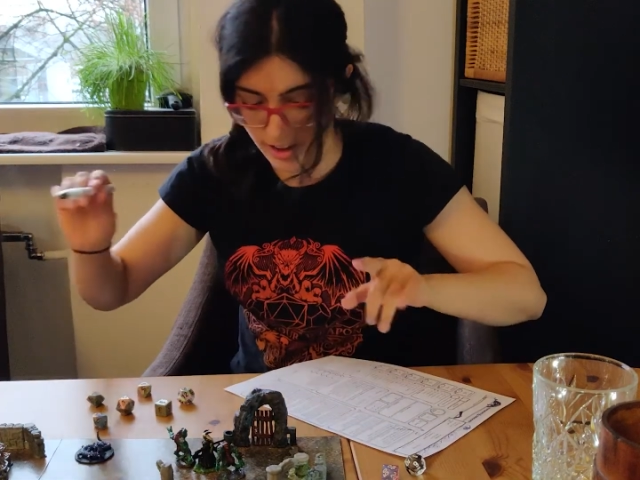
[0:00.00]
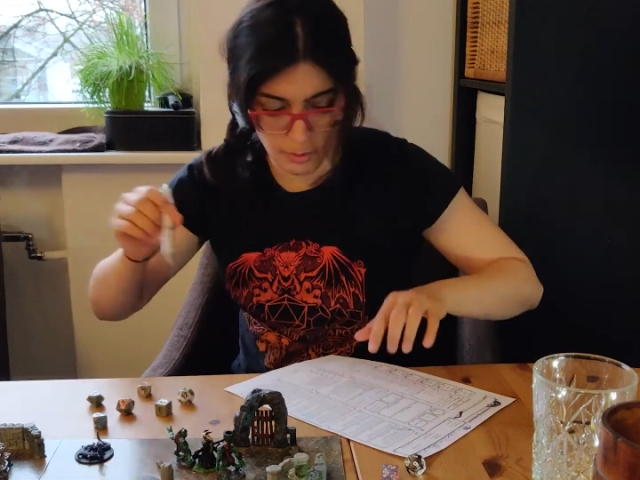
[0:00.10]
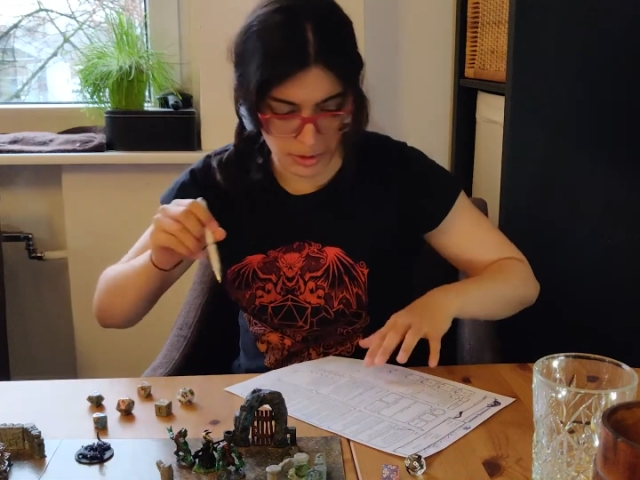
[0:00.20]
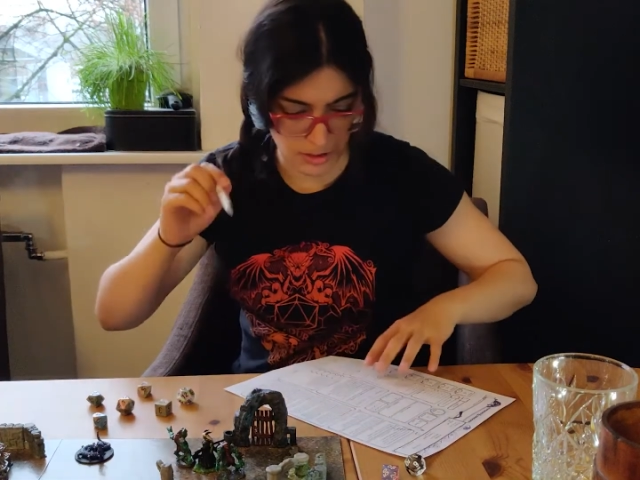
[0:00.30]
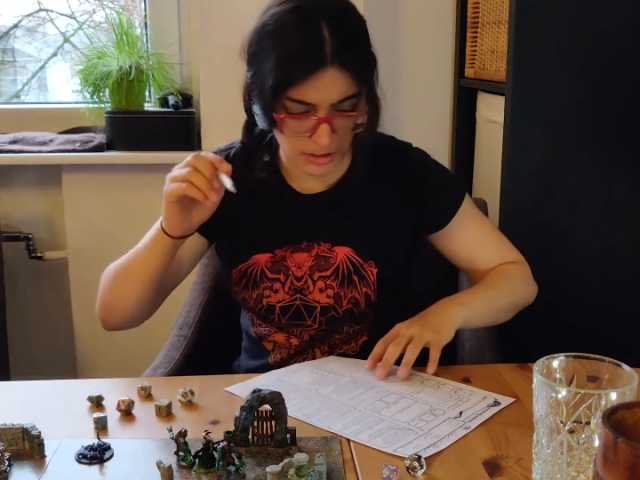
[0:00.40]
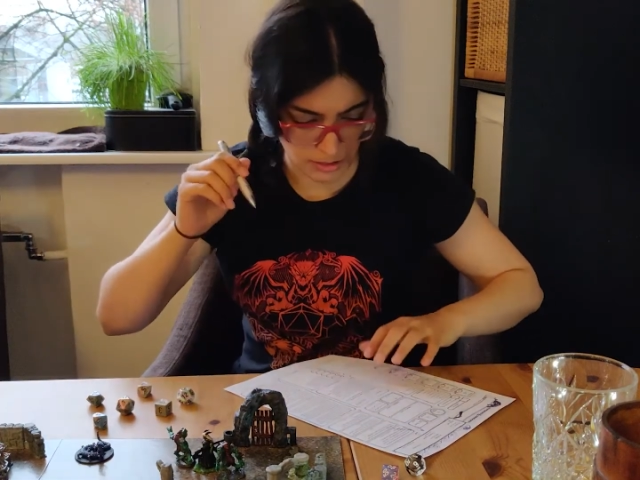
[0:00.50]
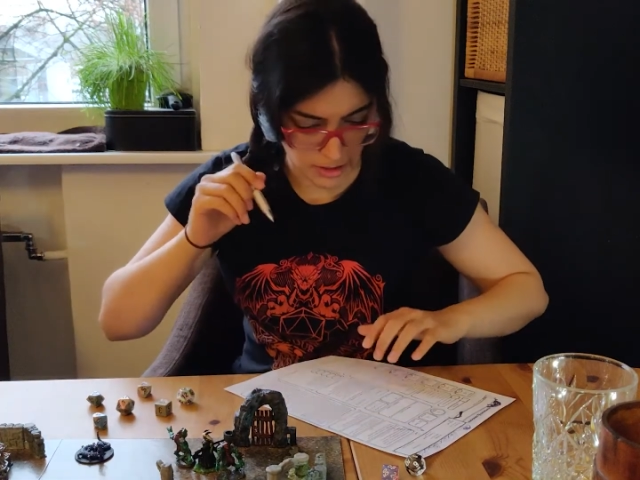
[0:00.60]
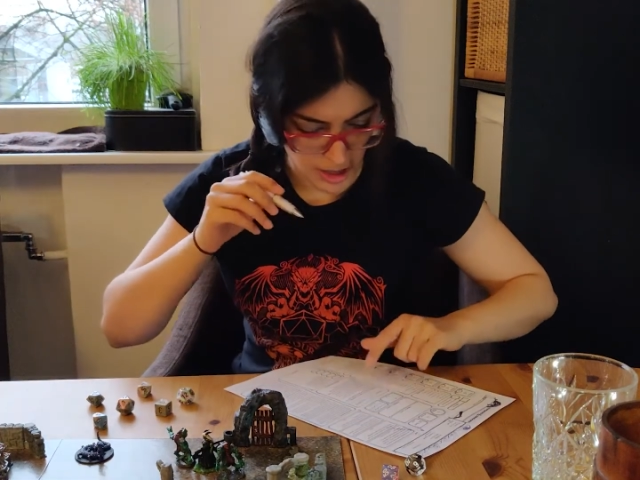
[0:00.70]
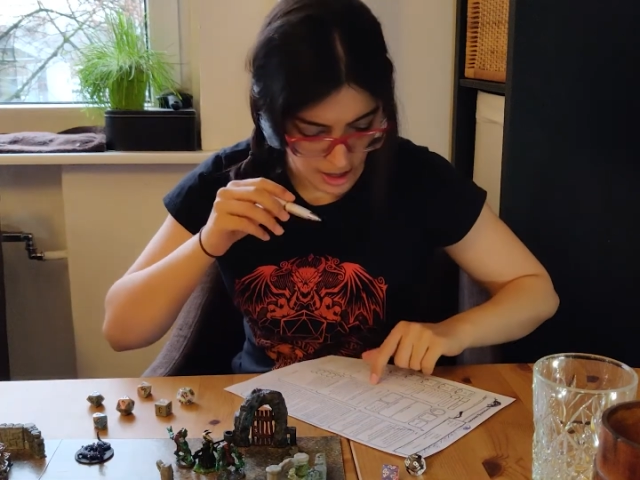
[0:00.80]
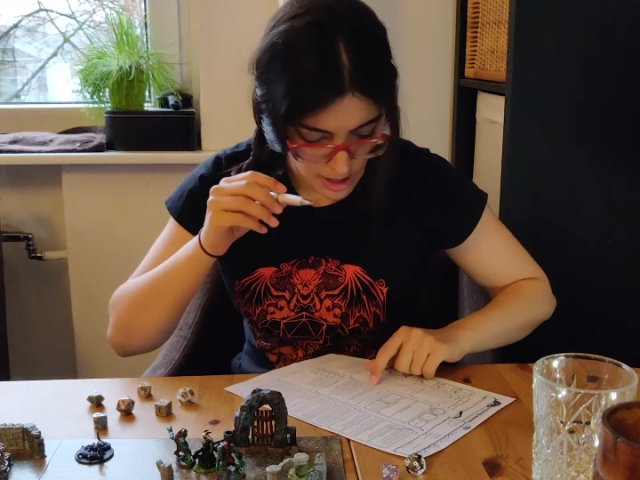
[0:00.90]
I will.
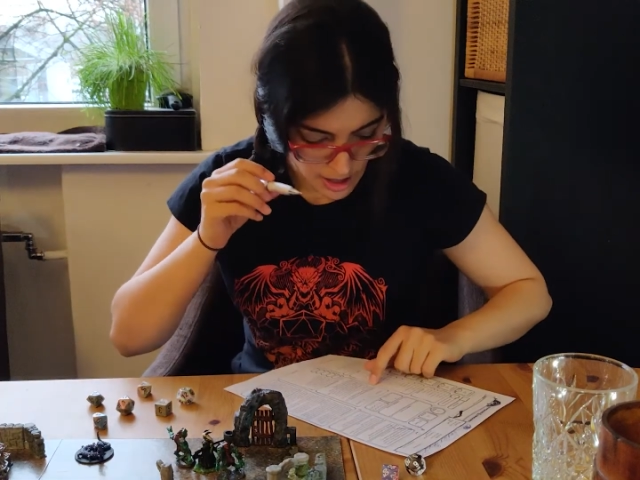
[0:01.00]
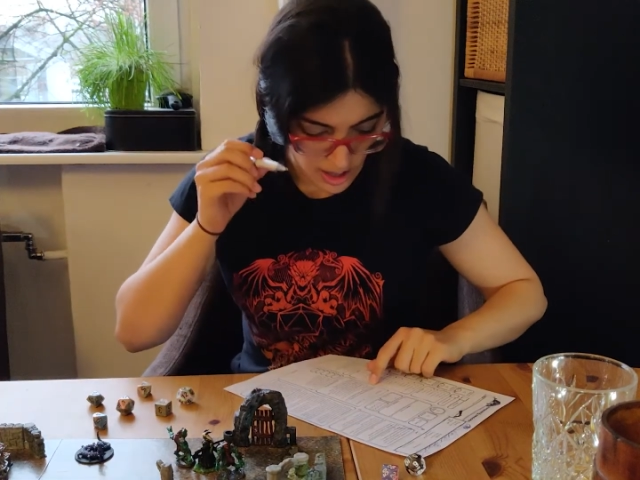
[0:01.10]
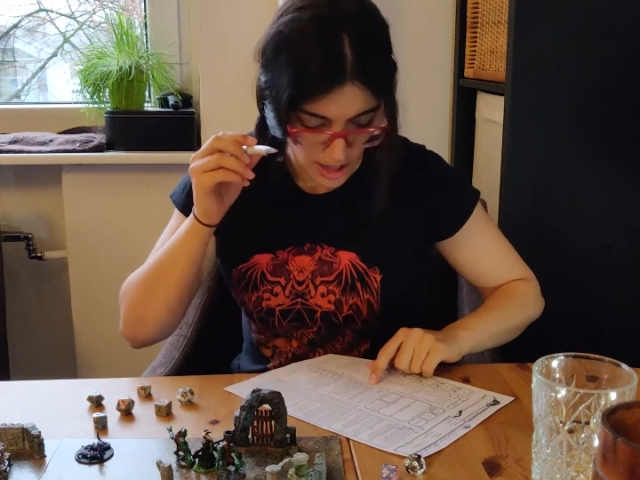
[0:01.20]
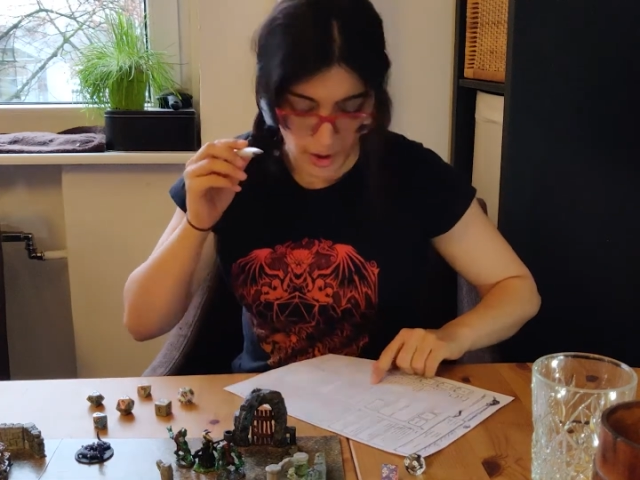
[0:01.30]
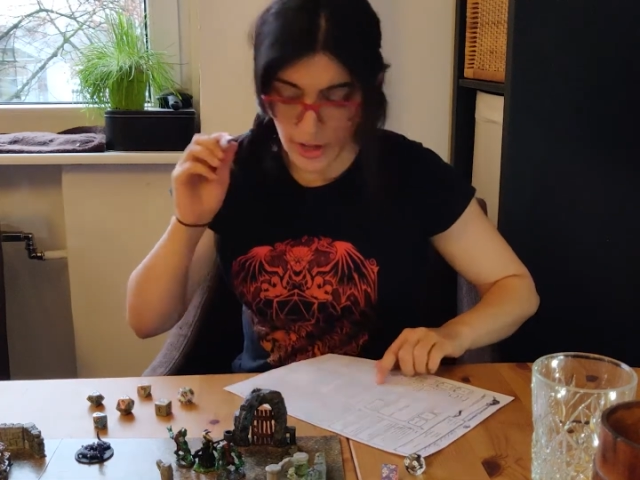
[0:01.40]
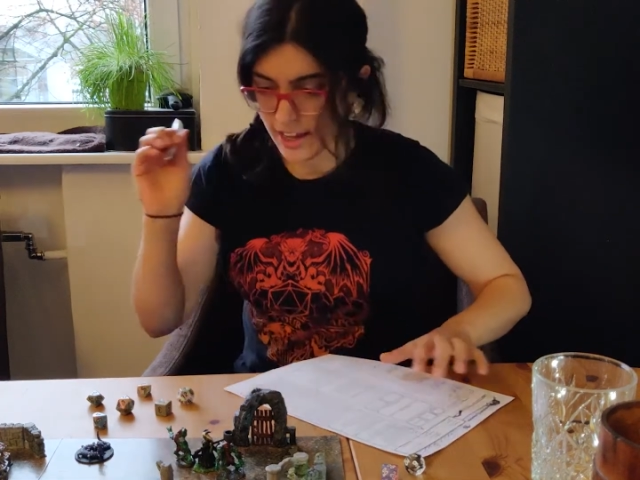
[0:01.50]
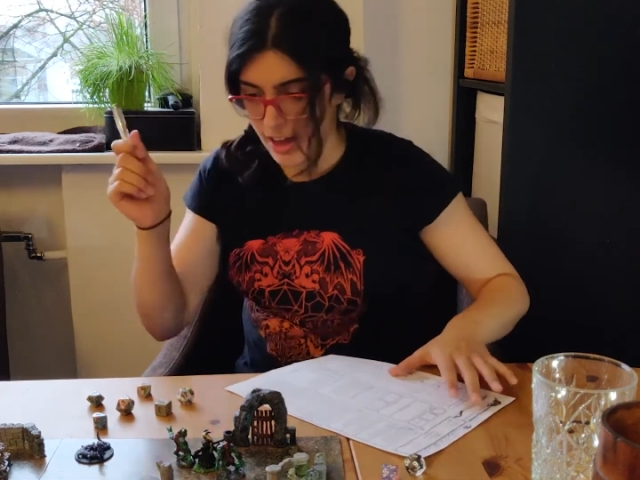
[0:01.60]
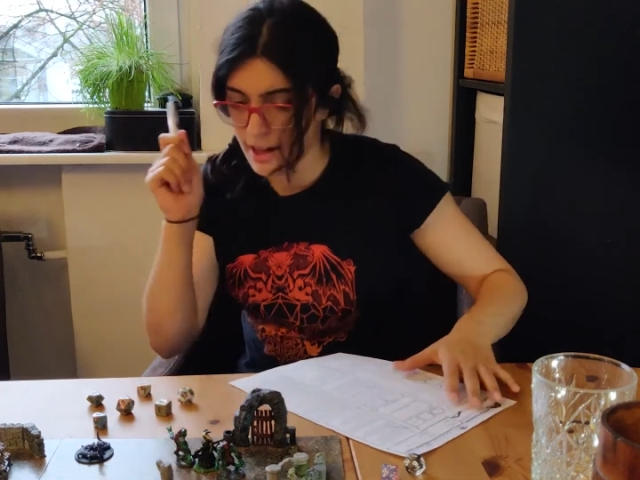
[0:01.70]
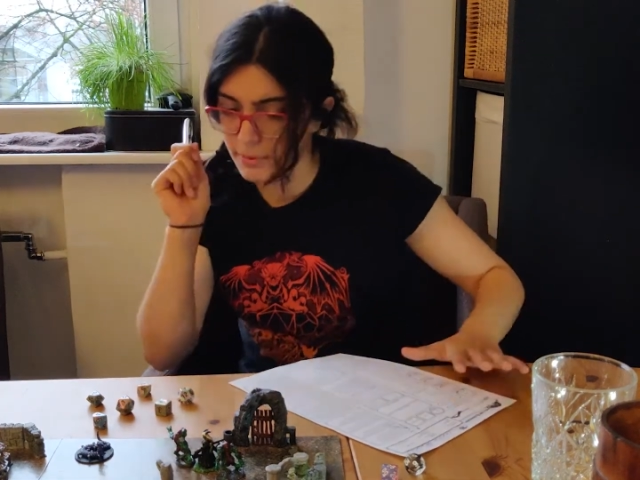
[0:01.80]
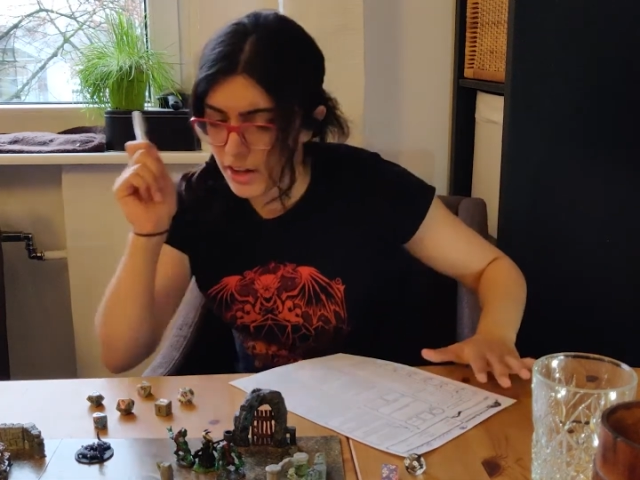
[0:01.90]
Okay,
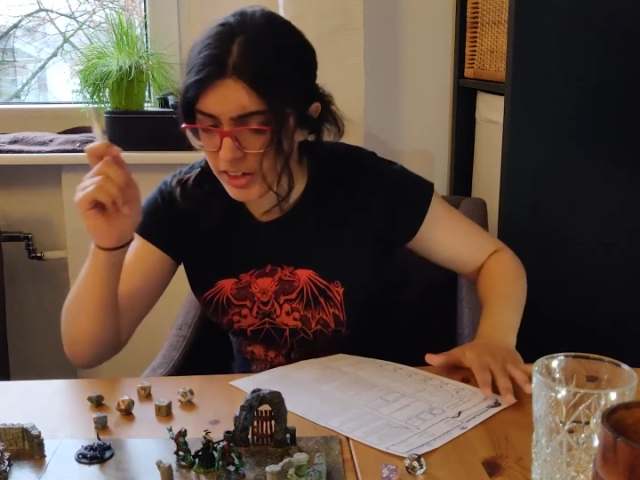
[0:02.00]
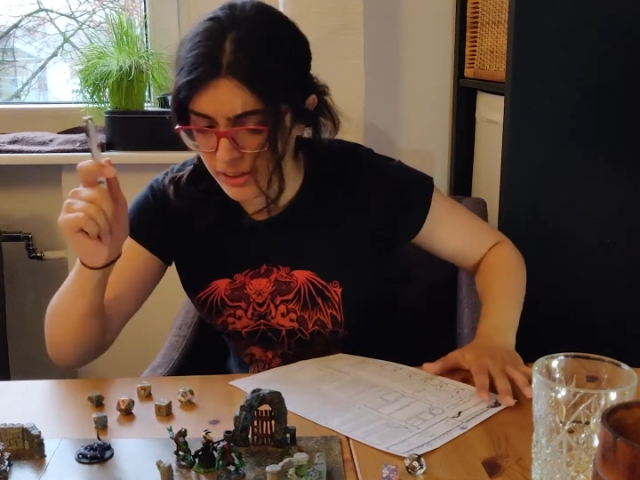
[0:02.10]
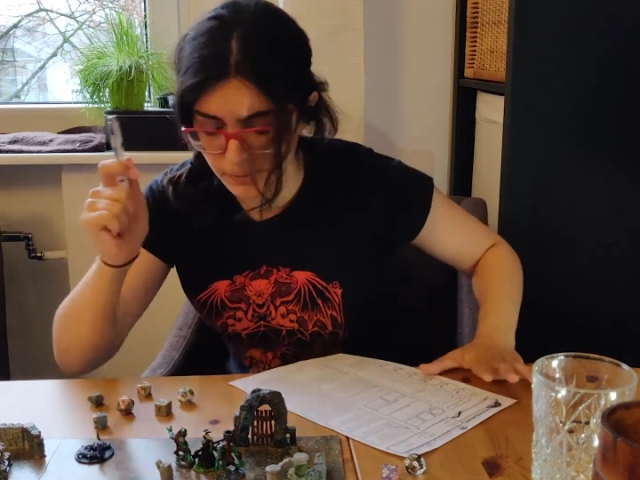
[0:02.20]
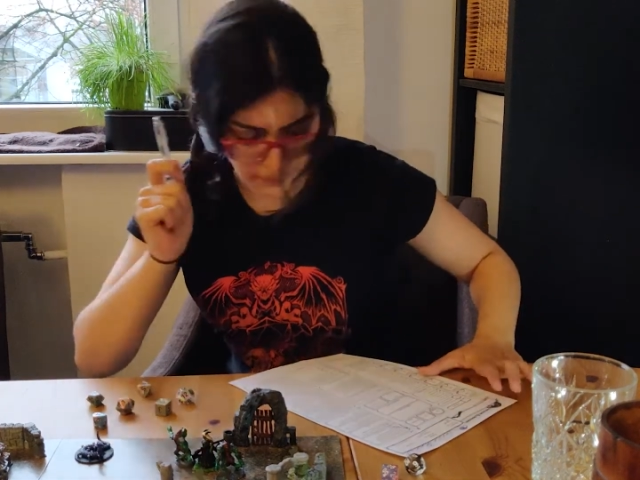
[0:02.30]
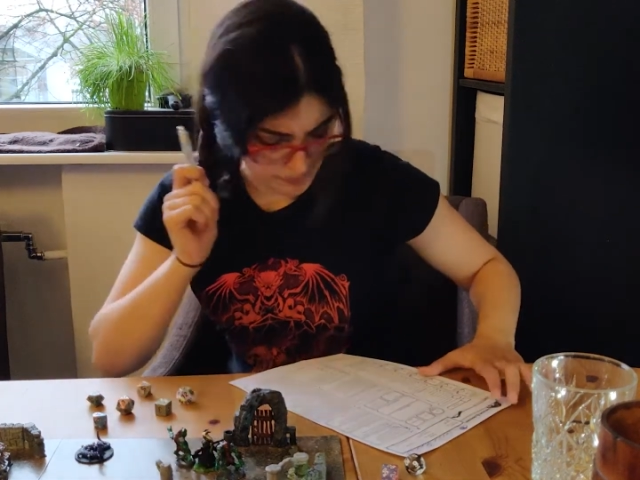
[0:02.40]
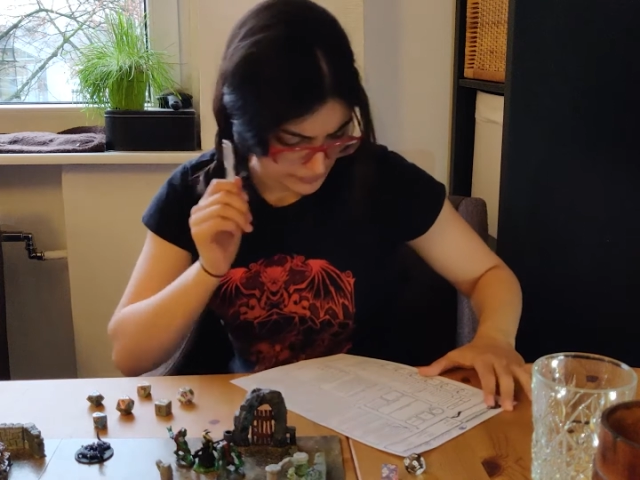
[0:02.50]
I'm gonna.